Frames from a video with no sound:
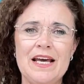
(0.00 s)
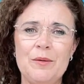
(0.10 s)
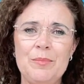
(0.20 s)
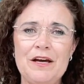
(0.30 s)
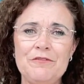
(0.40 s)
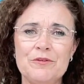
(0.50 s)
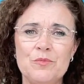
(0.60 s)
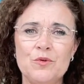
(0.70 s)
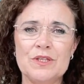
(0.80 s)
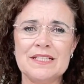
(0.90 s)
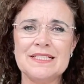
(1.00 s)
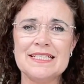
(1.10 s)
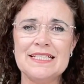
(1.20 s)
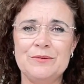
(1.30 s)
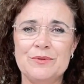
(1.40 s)
Apart from Auckland
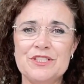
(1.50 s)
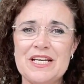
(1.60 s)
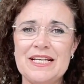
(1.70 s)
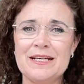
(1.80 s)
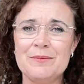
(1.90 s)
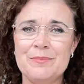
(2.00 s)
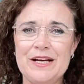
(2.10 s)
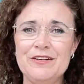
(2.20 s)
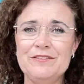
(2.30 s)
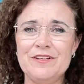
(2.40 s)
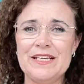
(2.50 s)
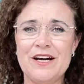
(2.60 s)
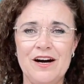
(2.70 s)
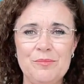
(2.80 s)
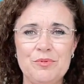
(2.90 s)
City, which had a comparatively
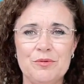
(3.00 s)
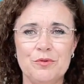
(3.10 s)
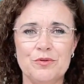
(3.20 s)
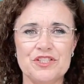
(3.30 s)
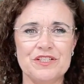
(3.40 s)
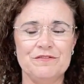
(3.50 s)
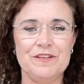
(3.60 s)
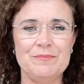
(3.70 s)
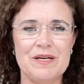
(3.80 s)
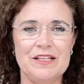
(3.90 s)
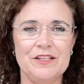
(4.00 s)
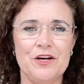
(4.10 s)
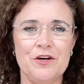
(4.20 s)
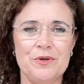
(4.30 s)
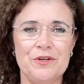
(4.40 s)
high proportion of female
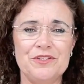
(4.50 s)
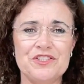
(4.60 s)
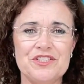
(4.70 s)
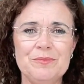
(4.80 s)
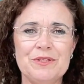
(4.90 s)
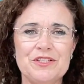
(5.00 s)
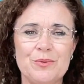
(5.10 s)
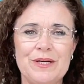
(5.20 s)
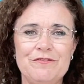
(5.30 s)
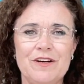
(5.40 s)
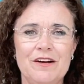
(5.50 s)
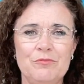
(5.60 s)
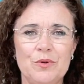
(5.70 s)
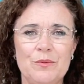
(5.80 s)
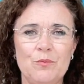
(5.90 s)
home ownership at
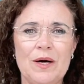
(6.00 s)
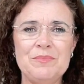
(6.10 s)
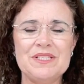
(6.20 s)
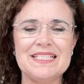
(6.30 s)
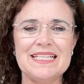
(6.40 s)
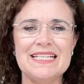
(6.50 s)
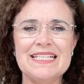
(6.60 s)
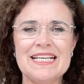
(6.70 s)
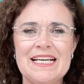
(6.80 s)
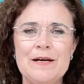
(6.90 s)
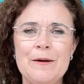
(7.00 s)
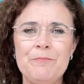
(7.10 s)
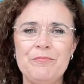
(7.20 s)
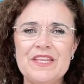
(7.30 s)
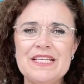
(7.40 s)
25.1%,
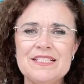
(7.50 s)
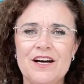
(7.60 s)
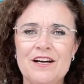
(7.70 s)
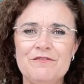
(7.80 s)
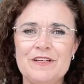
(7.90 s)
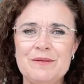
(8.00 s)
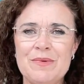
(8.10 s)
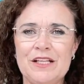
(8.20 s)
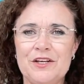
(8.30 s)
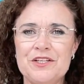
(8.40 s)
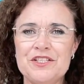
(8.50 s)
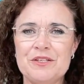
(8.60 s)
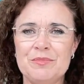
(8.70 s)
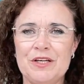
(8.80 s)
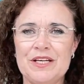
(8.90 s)
these high female
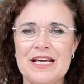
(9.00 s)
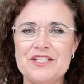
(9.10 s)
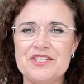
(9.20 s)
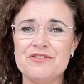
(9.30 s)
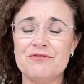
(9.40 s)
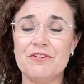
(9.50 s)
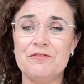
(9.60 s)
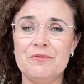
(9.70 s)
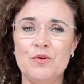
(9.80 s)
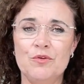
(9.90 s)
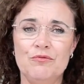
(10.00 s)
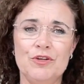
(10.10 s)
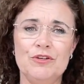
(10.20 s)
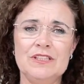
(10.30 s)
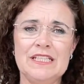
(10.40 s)
ownership locations are often more
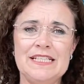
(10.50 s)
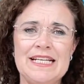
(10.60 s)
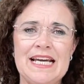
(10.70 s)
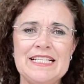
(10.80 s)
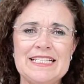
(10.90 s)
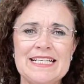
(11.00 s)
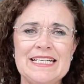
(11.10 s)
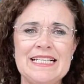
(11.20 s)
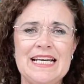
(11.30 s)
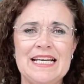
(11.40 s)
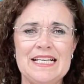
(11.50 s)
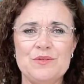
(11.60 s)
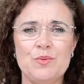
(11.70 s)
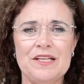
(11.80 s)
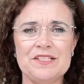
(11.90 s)
rural in nature,
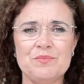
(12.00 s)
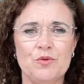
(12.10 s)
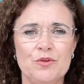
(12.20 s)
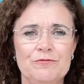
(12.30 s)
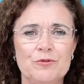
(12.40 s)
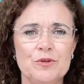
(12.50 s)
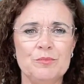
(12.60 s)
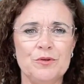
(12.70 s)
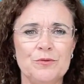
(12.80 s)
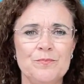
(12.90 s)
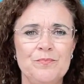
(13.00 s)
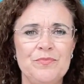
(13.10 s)
as well as more affordable.